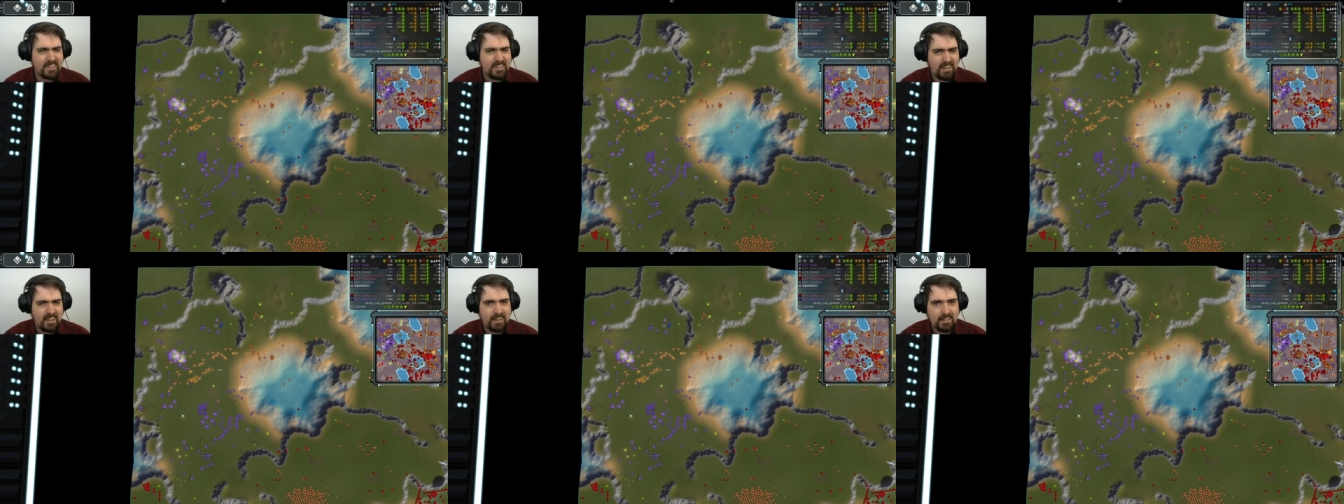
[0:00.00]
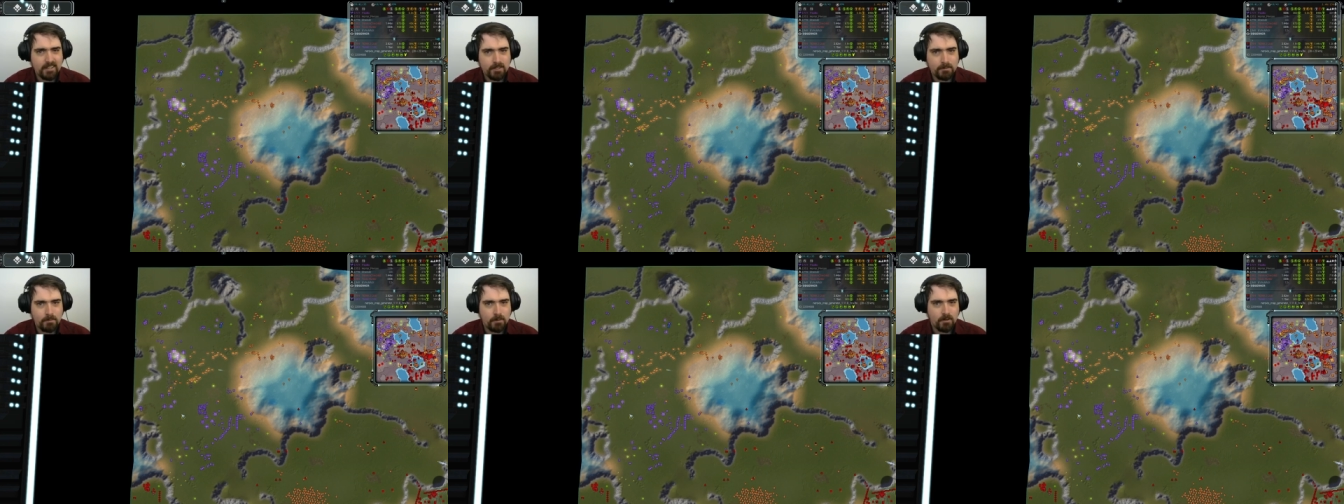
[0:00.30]

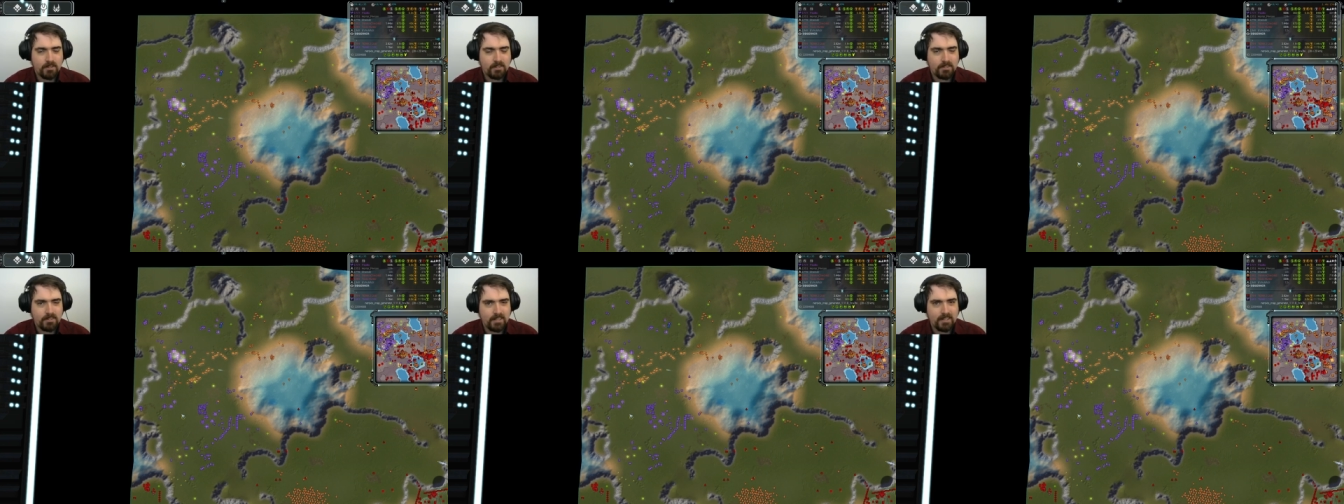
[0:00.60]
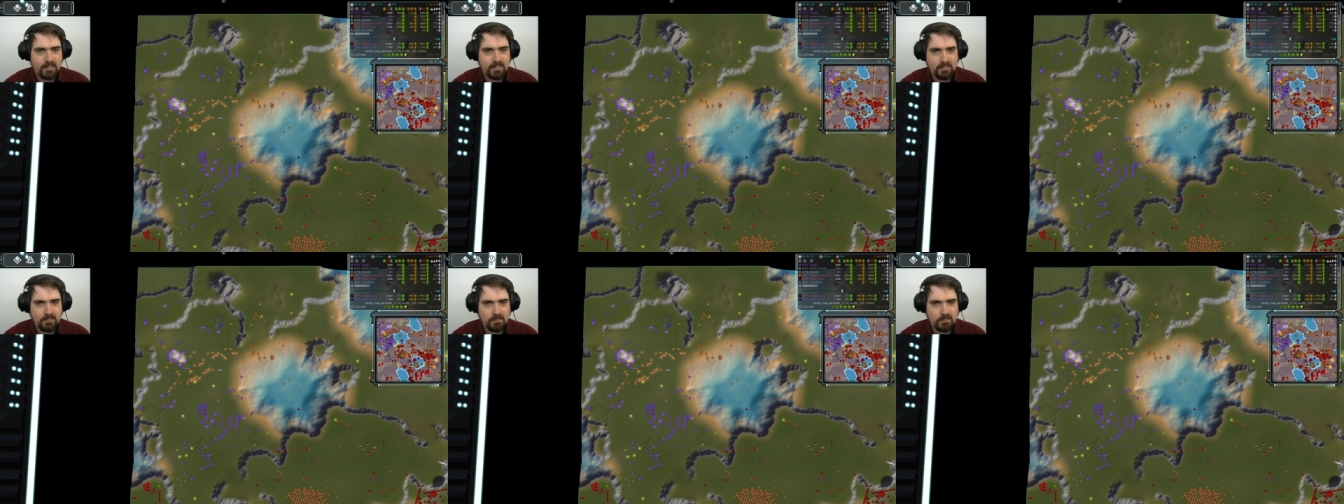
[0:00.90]
textbook
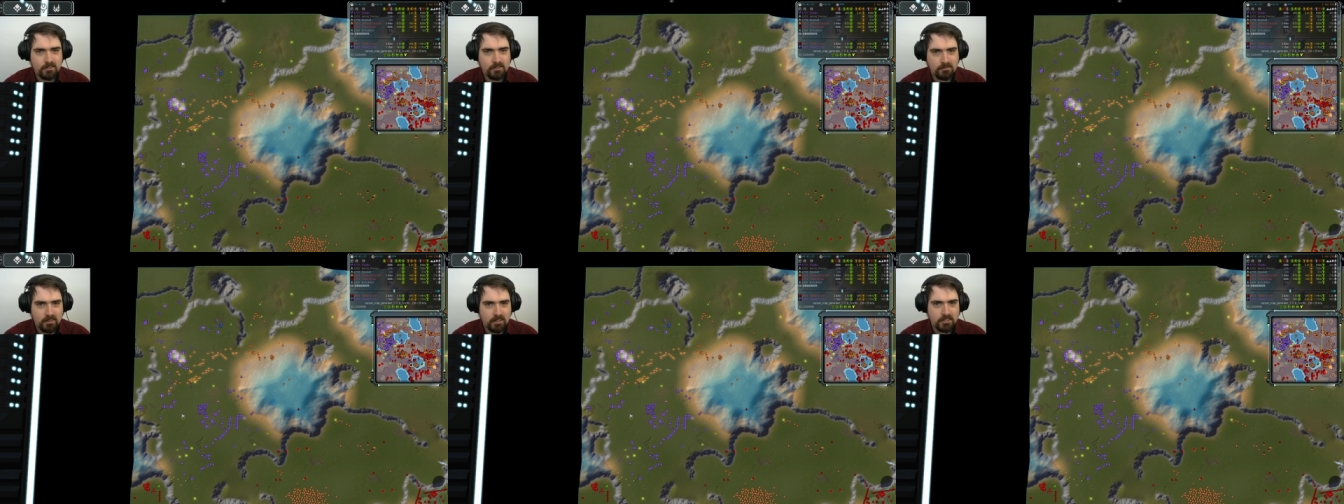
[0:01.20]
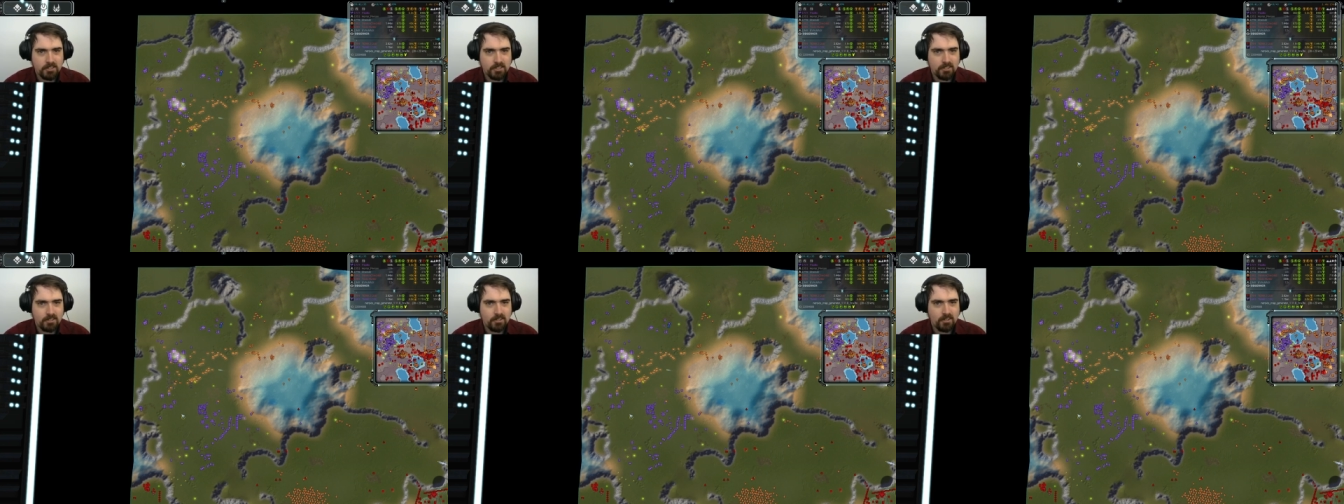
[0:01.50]

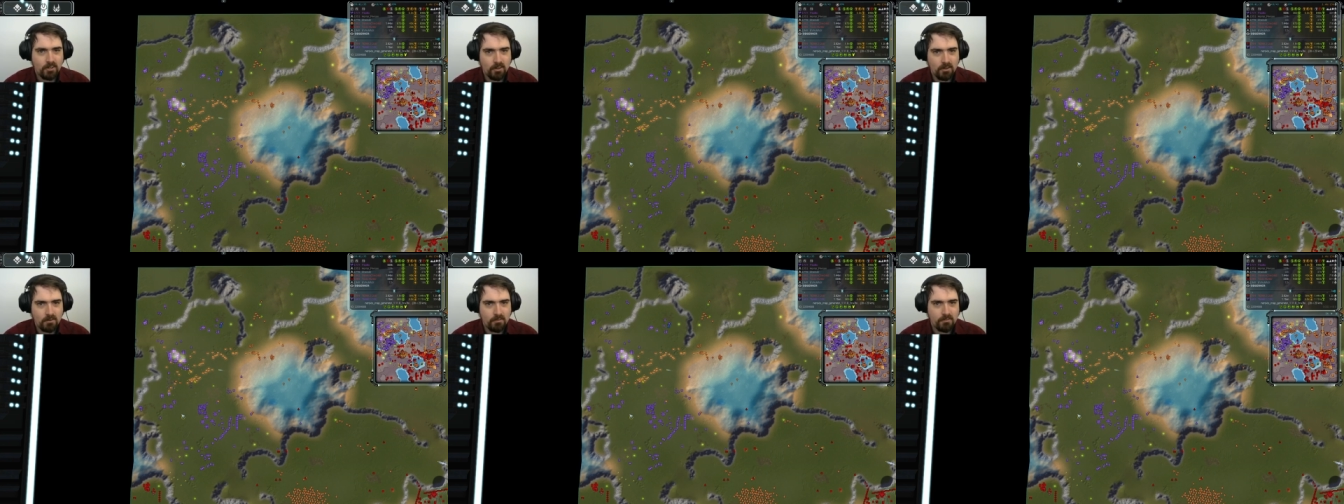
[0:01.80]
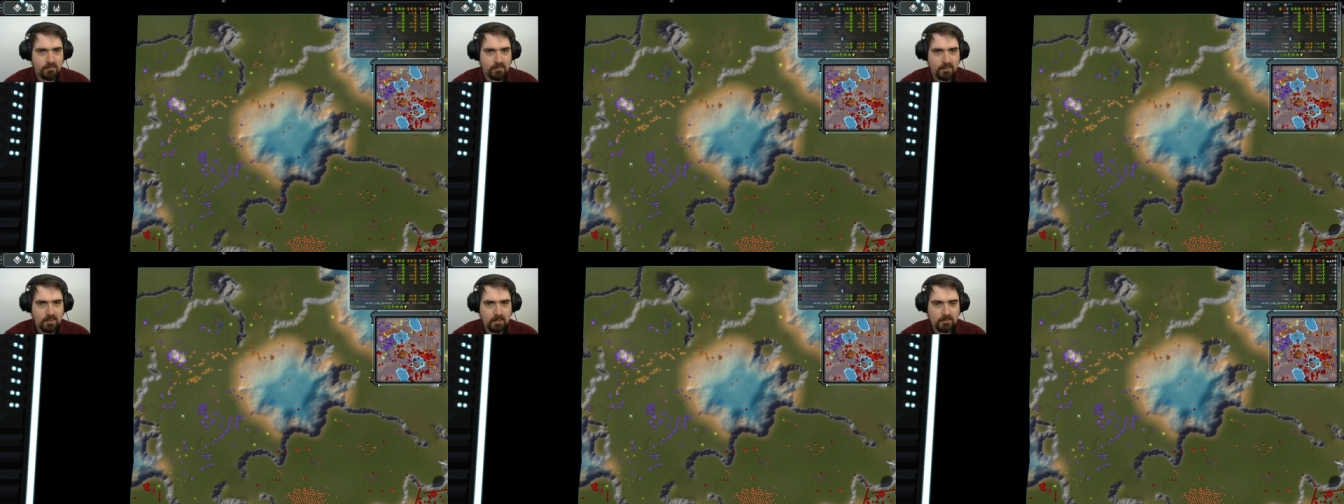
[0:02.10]
deconstruction
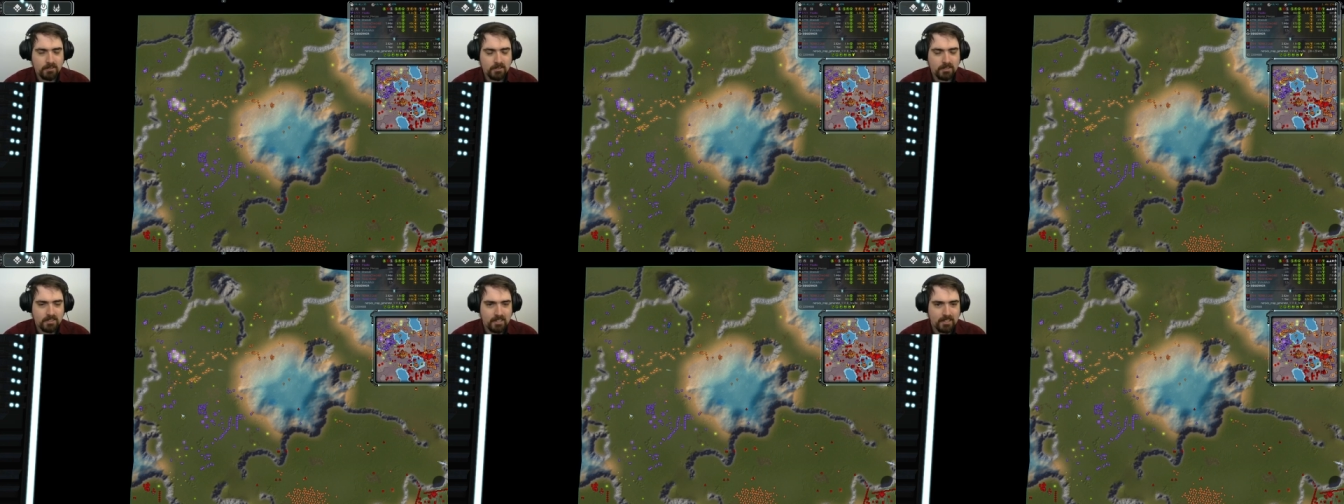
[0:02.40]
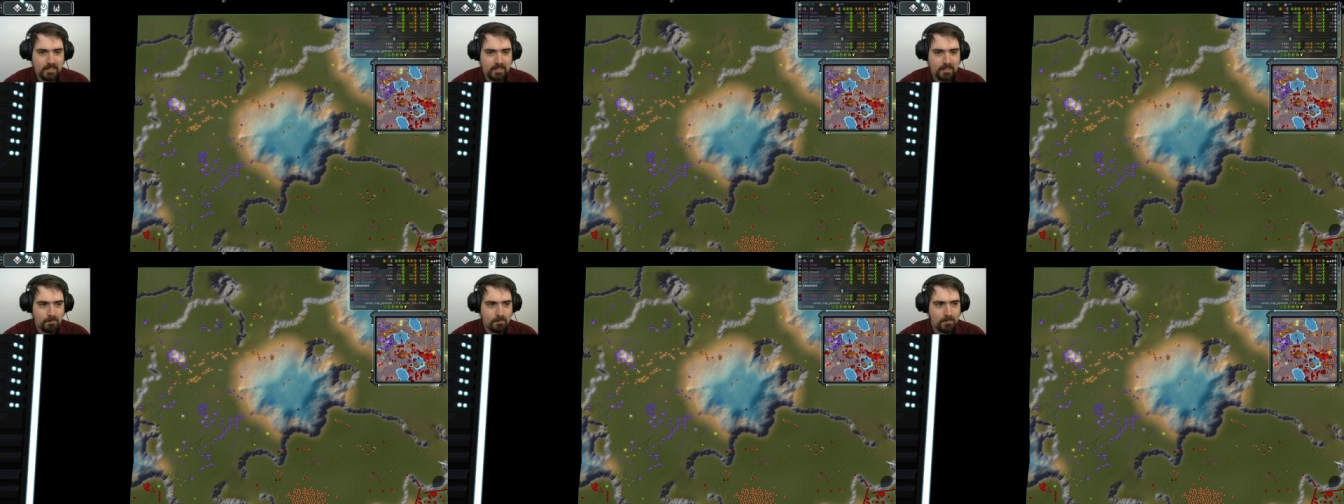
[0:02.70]
of Cold
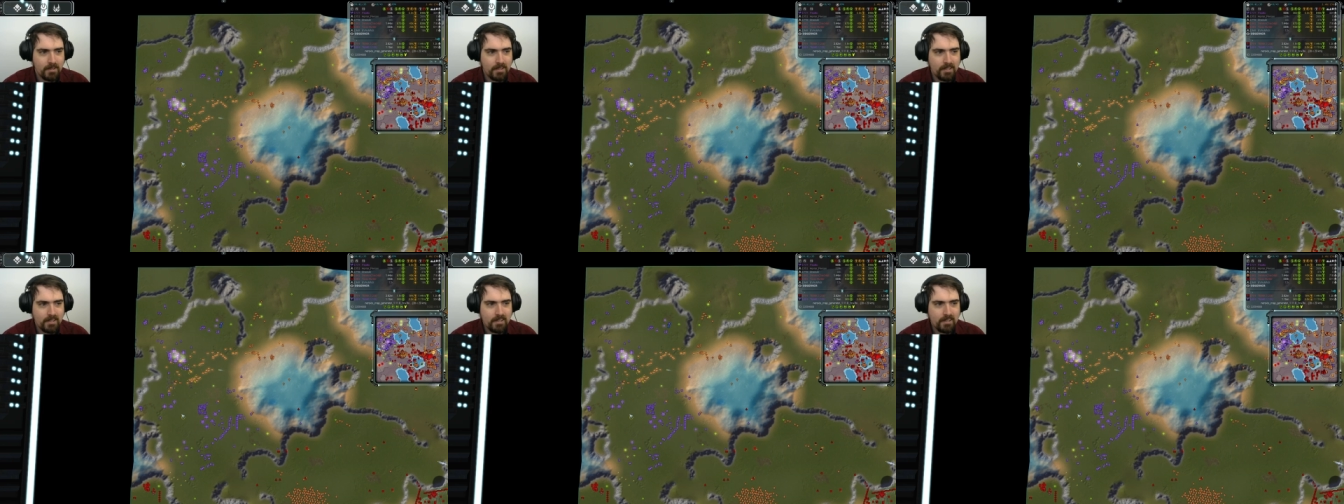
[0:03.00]
Team.